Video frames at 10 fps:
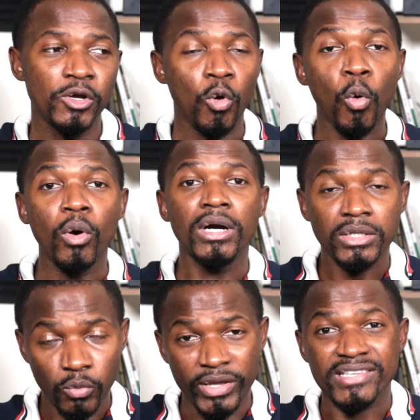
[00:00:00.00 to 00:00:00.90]
or
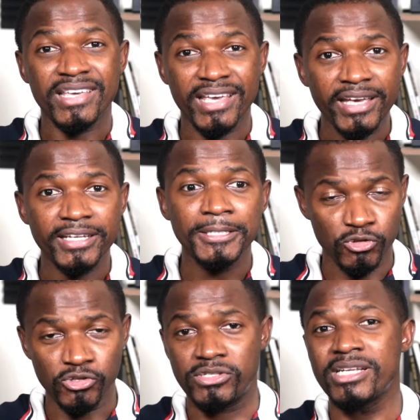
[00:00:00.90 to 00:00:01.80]
we're
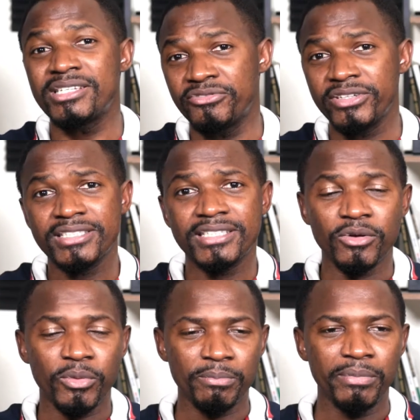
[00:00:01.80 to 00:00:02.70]
scared to start investing